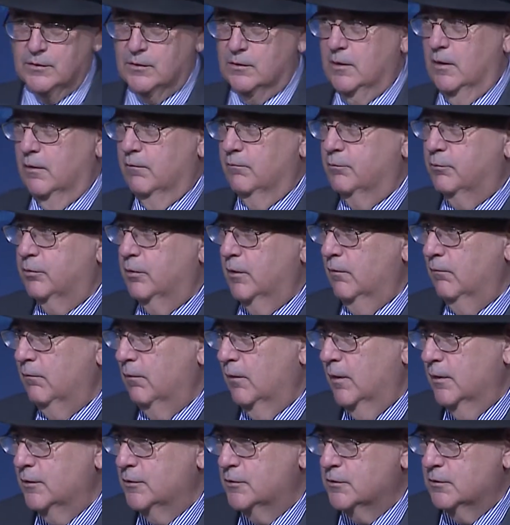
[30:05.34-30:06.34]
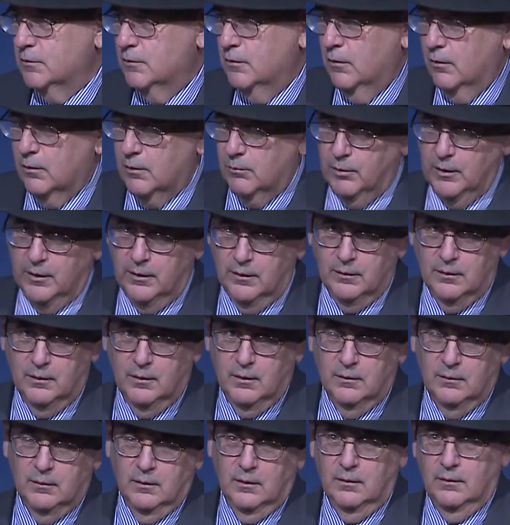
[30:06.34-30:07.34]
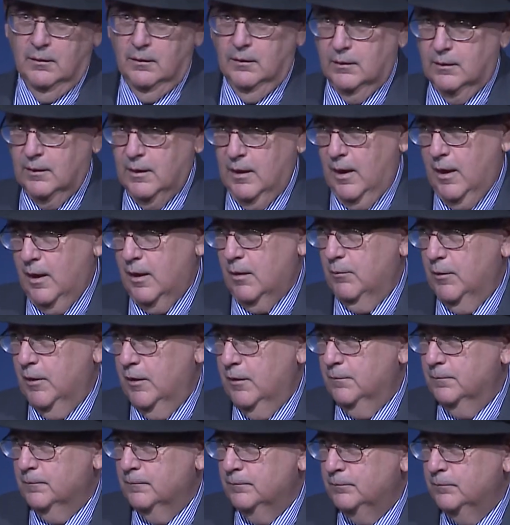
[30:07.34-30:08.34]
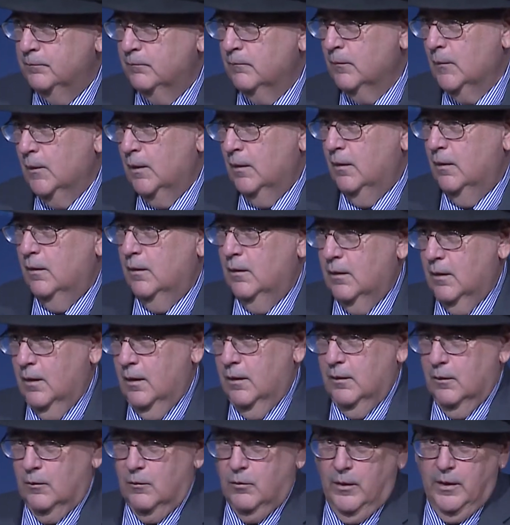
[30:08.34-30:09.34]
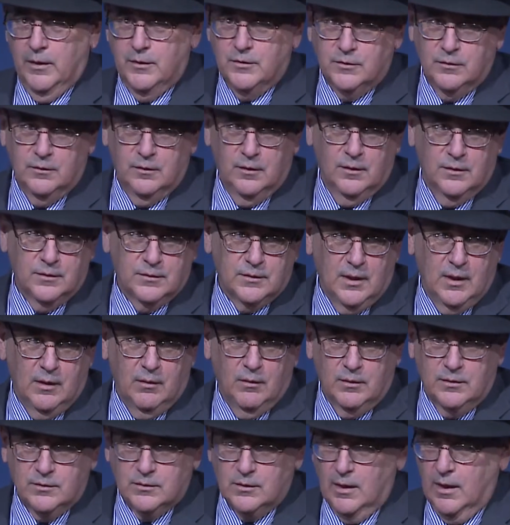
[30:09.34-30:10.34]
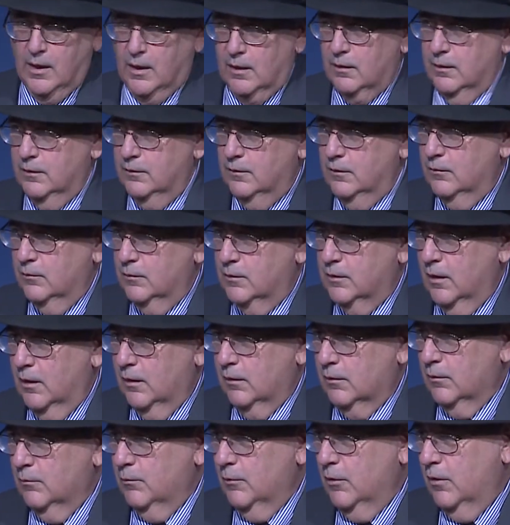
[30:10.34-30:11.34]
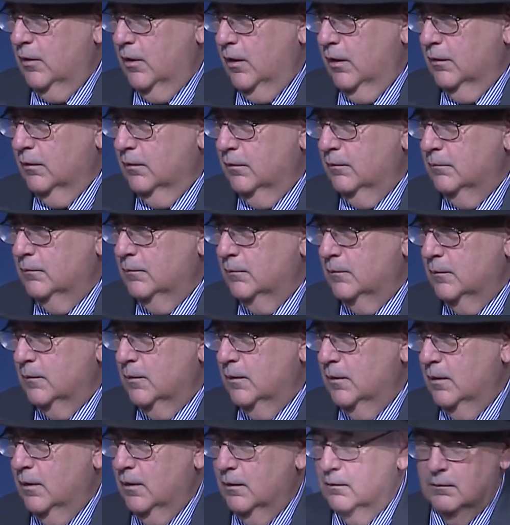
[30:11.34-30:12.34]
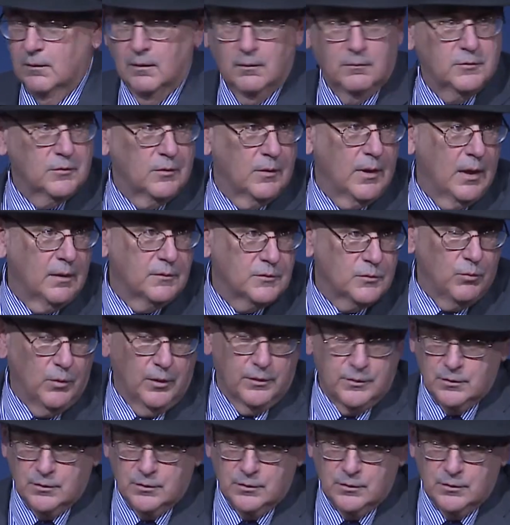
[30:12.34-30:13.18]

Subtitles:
of privilege, notably in the academy, and the question is, how exactly do you take them on? And so that's one